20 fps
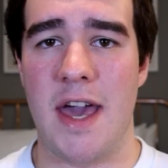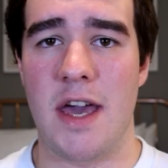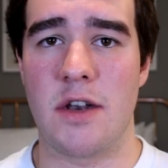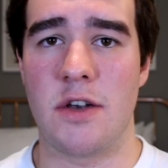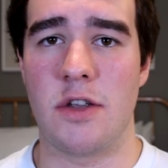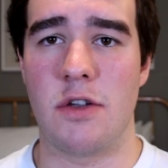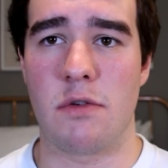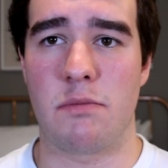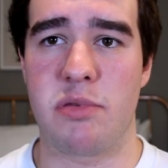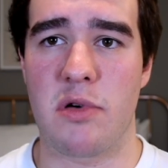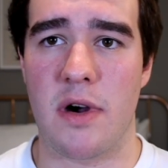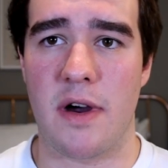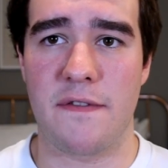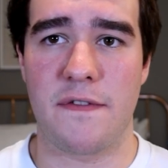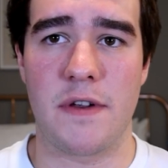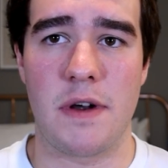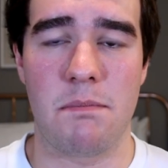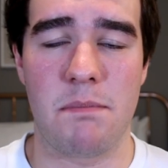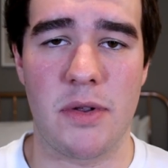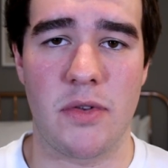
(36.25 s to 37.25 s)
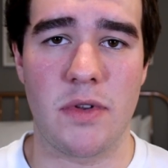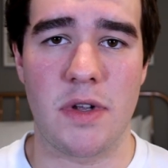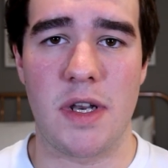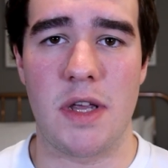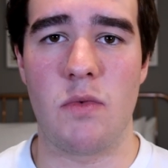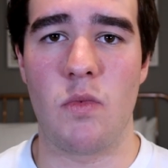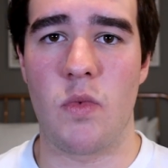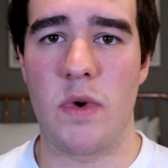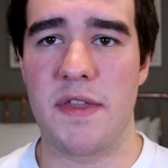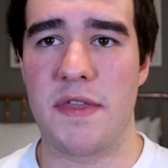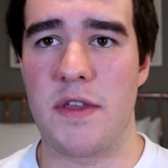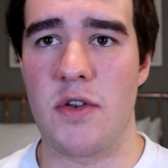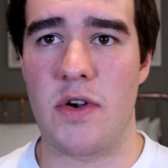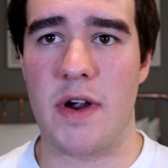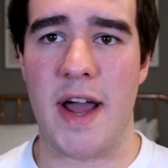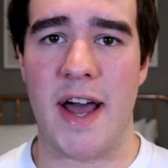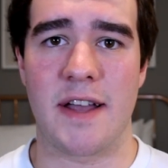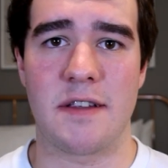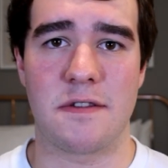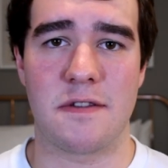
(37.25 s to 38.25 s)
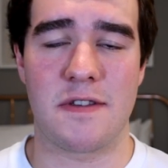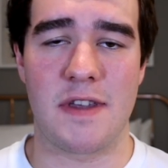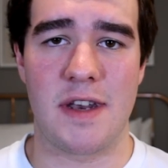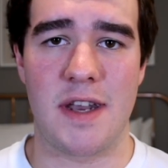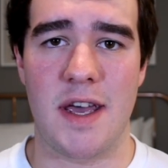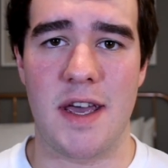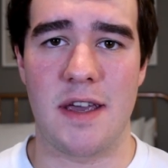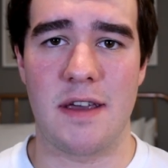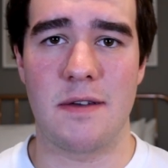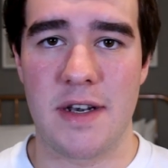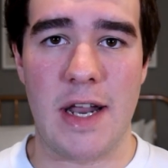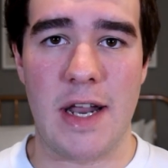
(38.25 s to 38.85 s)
and your profitability with your ads today.